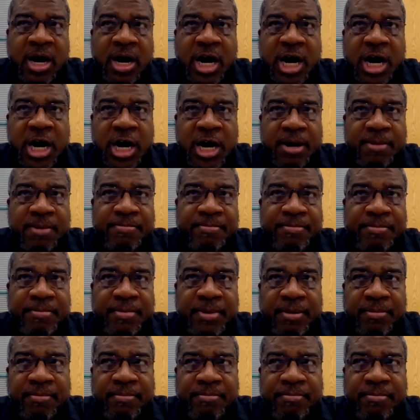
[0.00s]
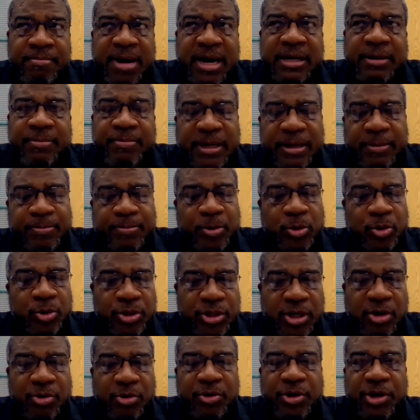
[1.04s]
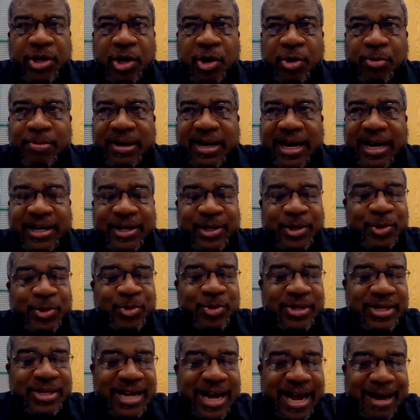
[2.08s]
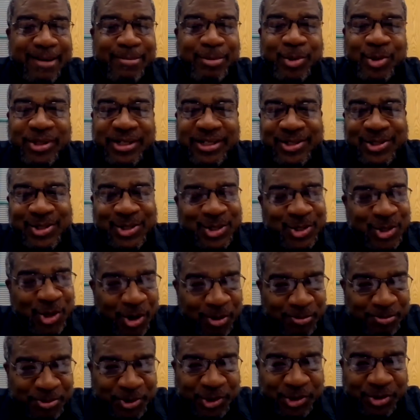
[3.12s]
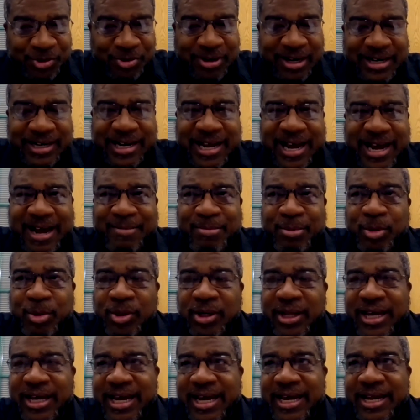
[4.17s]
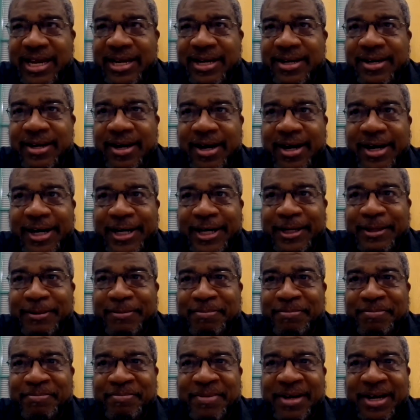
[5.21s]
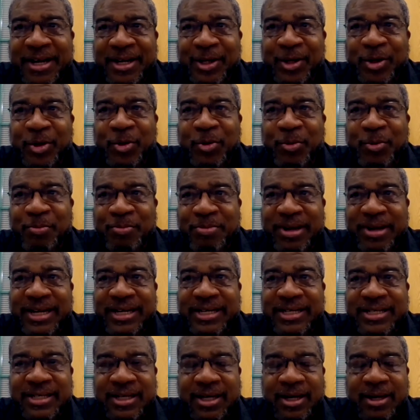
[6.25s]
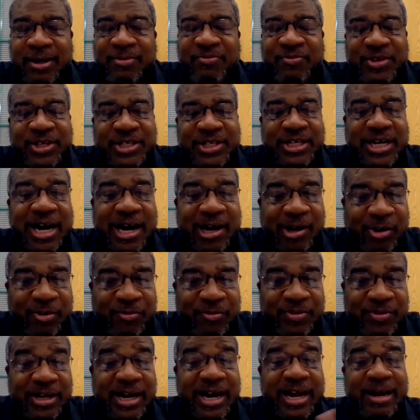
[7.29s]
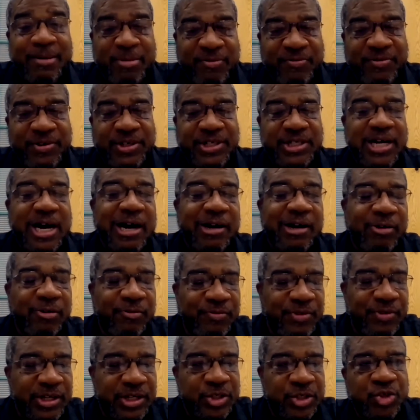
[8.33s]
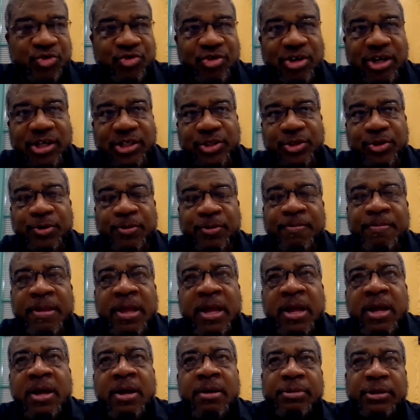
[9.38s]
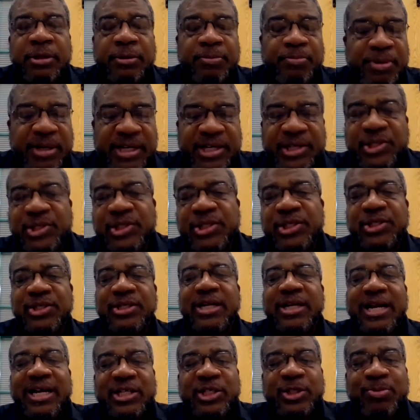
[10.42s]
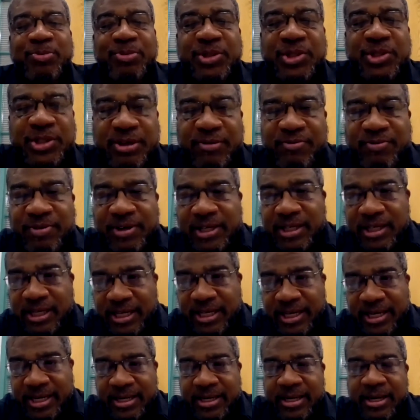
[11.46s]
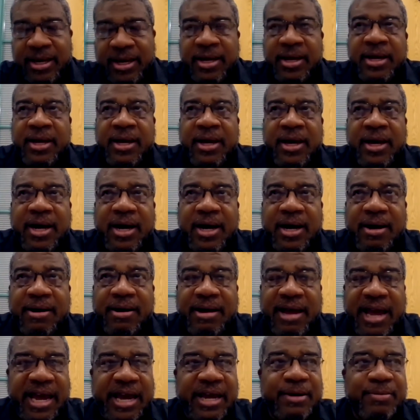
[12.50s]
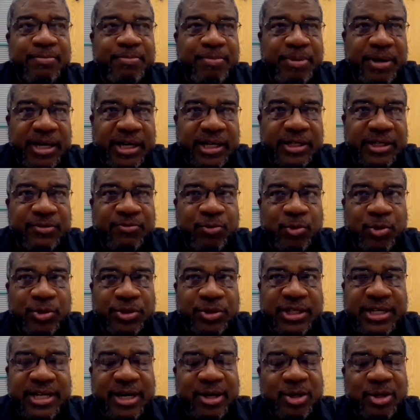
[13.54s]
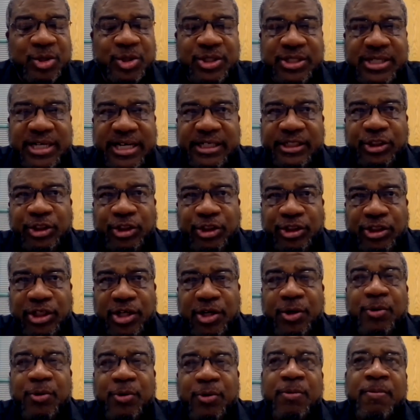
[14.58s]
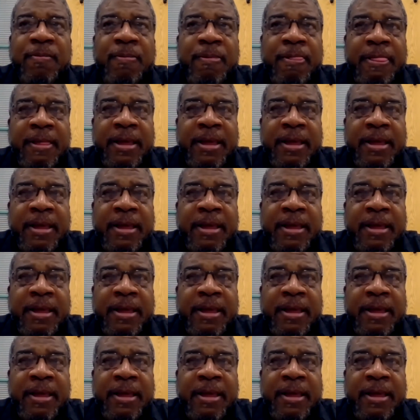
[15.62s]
Many people don't know, but I do dabble in sculpture. I dabble in a little bit of photography. I am a photography instructor, but the pieces that I specifically handpicked for the Dell State show,